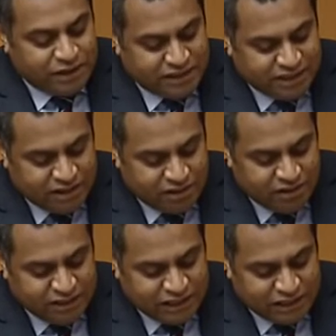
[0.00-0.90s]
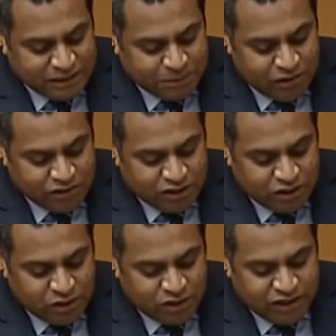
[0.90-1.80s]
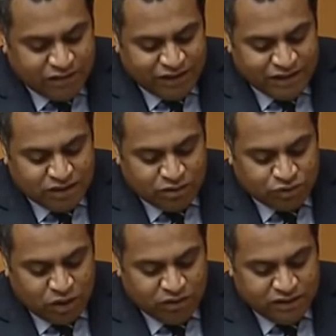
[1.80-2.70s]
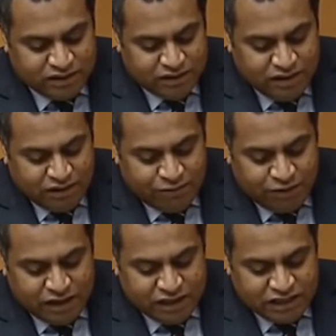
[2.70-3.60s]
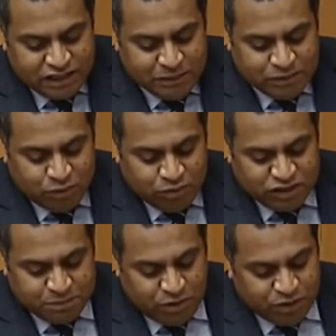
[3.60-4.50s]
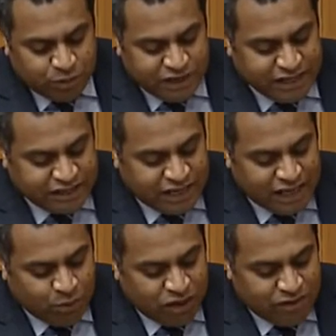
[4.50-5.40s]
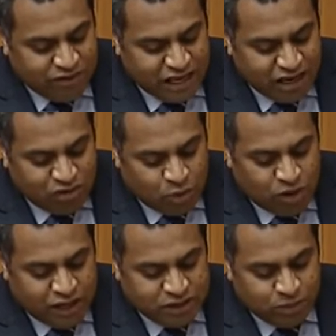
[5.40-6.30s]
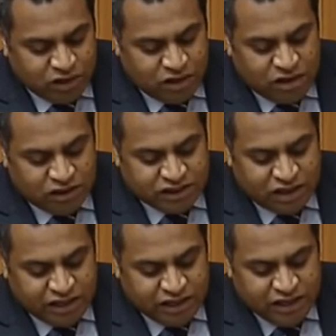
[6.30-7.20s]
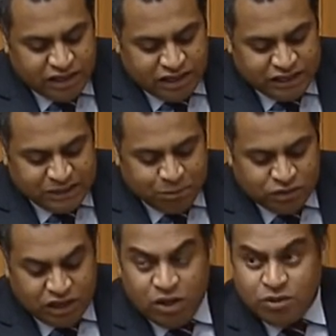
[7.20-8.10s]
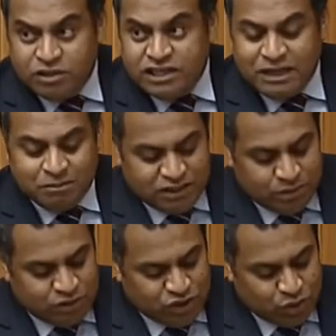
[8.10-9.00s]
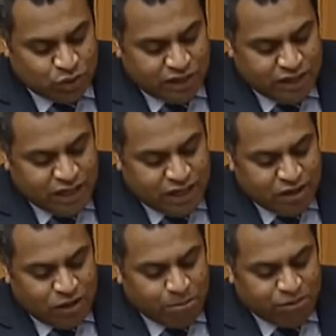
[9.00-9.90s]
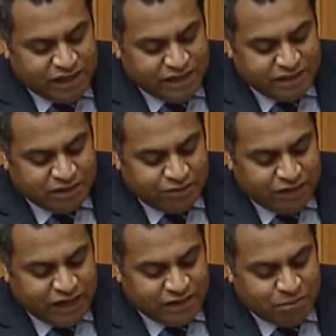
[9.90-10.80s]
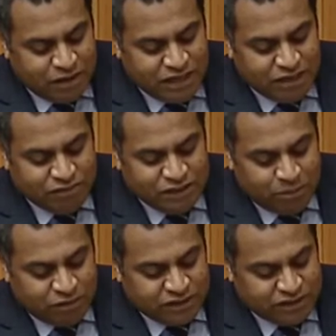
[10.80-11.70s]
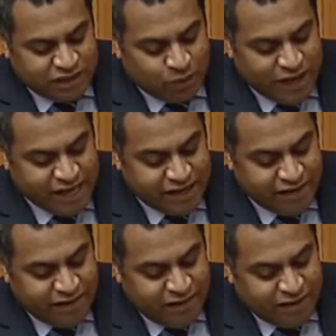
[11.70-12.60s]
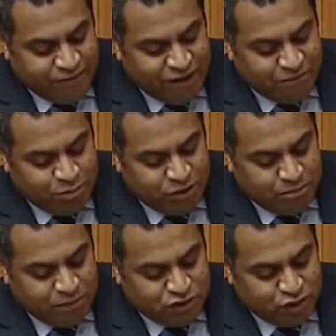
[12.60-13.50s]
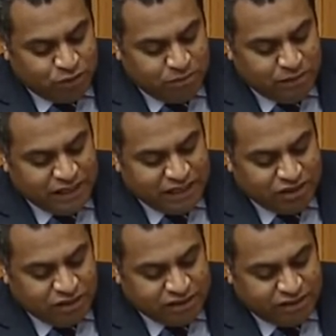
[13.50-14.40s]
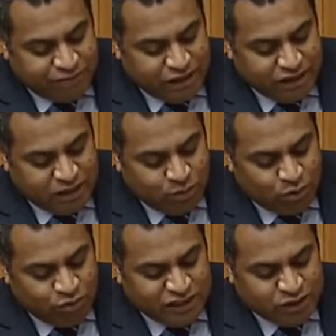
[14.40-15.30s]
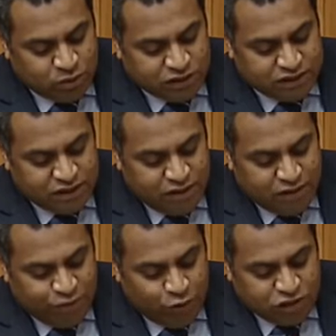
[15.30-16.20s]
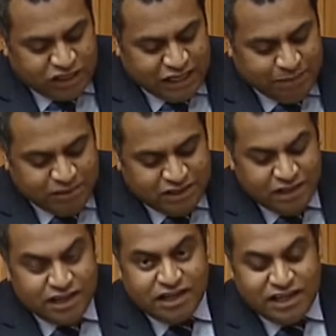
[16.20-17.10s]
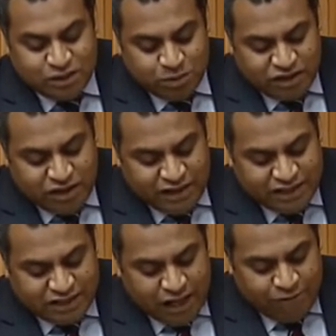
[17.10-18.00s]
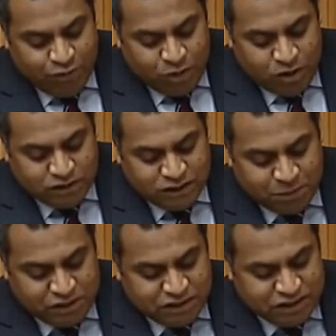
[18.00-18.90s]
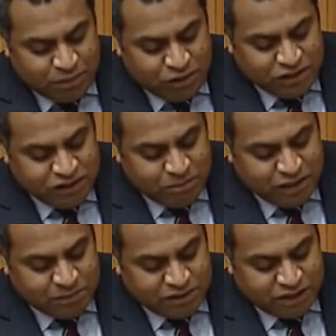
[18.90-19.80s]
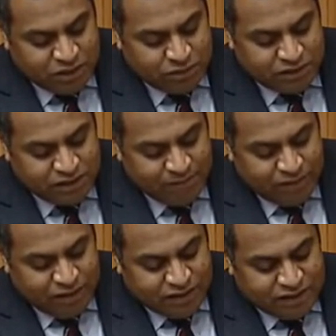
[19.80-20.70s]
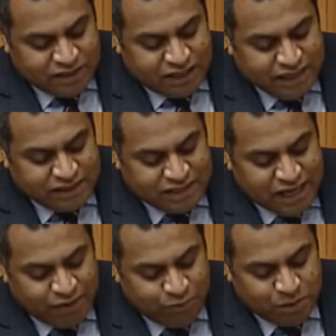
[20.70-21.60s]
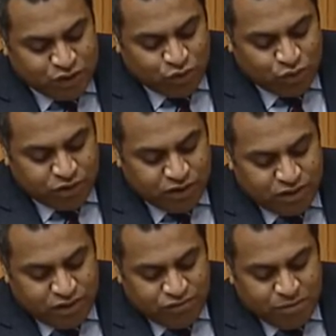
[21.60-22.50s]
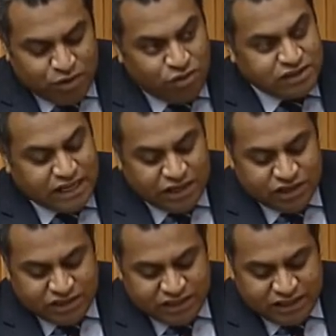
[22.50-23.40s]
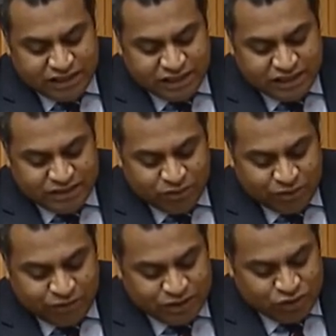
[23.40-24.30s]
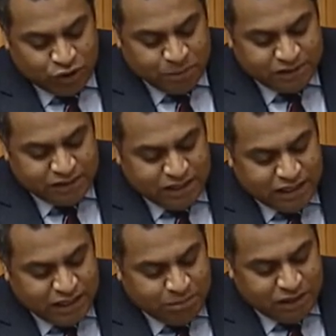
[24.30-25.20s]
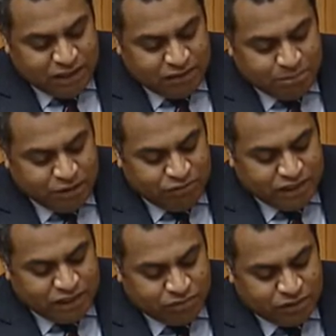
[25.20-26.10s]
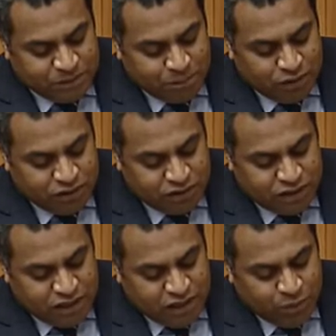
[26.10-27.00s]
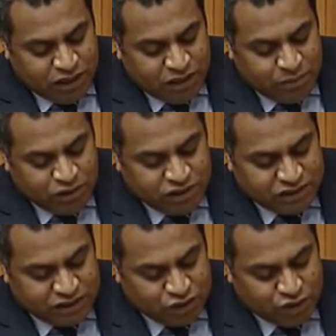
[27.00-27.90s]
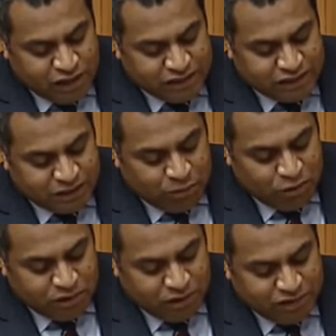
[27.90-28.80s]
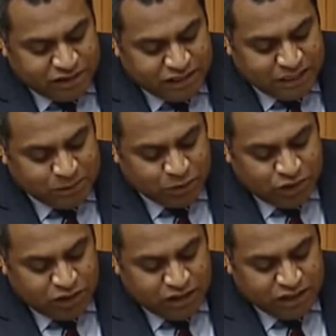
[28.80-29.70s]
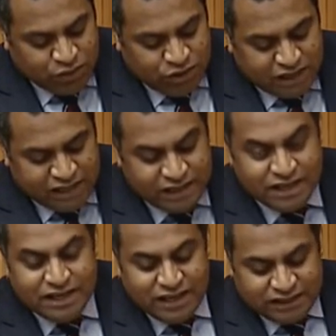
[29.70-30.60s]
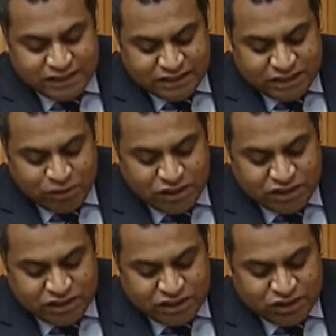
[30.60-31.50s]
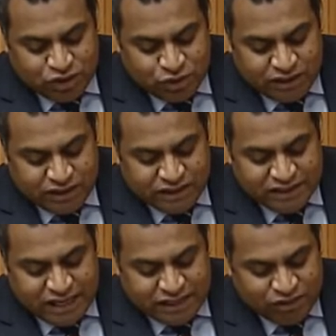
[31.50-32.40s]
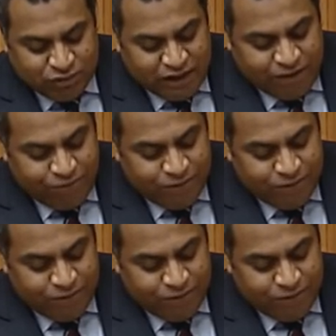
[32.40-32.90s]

skills and experience, including event controllers. Fly-in teams will respond without delay wherever they are required to work alongside and support the local teams to ensure a comprehensive and immediate response is underway. The $5.2 million in funding will resource four teams, each with nine staff who hold specialist emergency management skills. The staff will be drawn from across agencies and civil defence groups and be, ready to respond when an emergency strikes. The deployment of these teams will not only directly assist communities during disaster relief,